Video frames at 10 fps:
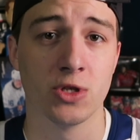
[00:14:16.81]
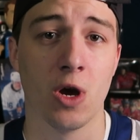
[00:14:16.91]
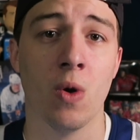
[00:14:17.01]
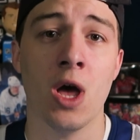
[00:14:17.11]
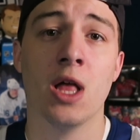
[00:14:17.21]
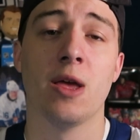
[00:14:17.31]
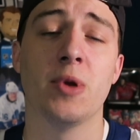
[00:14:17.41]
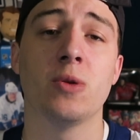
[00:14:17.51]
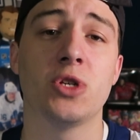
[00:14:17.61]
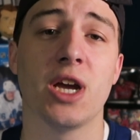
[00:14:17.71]
So
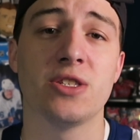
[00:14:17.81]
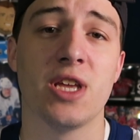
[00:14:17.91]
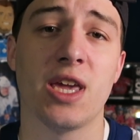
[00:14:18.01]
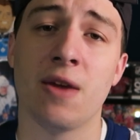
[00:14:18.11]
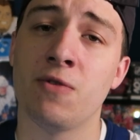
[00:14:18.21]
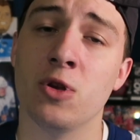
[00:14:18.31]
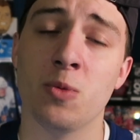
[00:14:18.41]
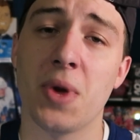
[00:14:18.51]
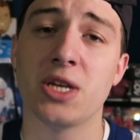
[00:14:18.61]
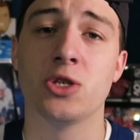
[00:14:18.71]
let me know what you guys think. If you're
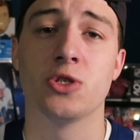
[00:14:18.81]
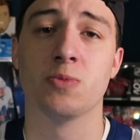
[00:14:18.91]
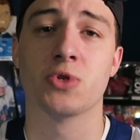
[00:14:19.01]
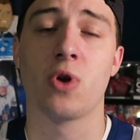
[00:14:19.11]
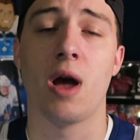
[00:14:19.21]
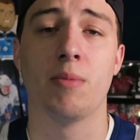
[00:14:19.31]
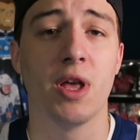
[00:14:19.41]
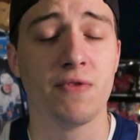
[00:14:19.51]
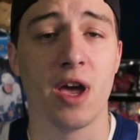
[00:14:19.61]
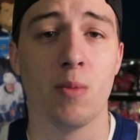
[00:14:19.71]
new, make sure you subscribe.
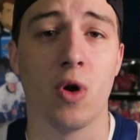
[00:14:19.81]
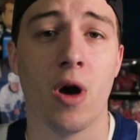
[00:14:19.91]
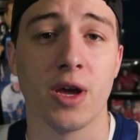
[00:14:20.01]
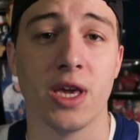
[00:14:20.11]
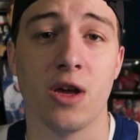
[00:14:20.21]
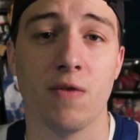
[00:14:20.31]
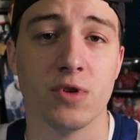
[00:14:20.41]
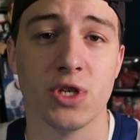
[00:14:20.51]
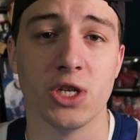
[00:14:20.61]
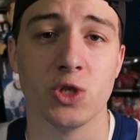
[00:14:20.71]
Love to have more hockey
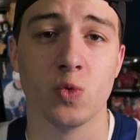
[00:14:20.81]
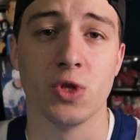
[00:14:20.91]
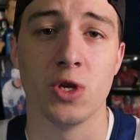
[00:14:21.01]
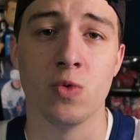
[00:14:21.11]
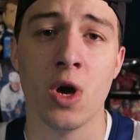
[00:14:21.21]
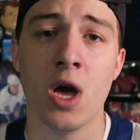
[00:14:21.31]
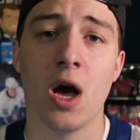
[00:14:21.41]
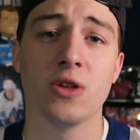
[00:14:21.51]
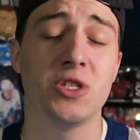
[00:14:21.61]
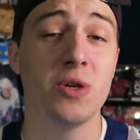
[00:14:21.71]
conversations with you.
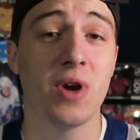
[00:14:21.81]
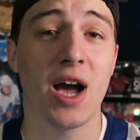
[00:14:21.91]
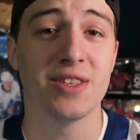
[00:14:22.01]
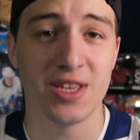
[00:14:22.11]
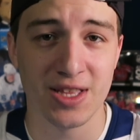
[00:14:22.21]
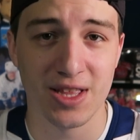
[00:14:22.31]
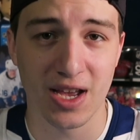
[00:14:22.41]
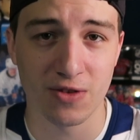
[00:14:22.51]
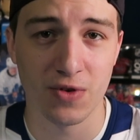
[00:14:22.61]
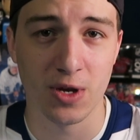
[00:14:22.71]
I'll see you guys in the
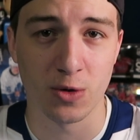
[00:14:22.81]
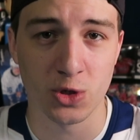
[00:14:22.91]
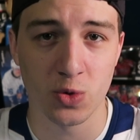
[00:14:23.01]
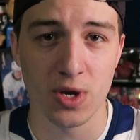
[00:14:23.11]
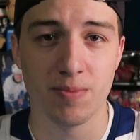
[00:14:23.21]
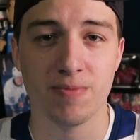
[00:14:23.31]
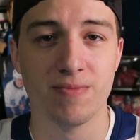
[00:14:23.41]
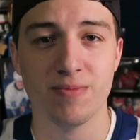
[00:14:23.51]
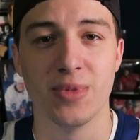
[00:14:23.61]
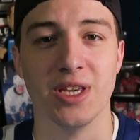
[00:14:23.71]
next video or stream.
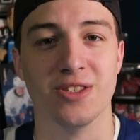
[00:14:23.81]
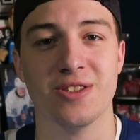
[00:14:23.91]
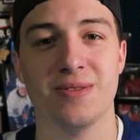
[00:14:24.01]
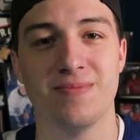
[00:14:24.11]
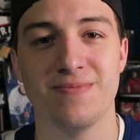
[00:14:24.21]
Peace.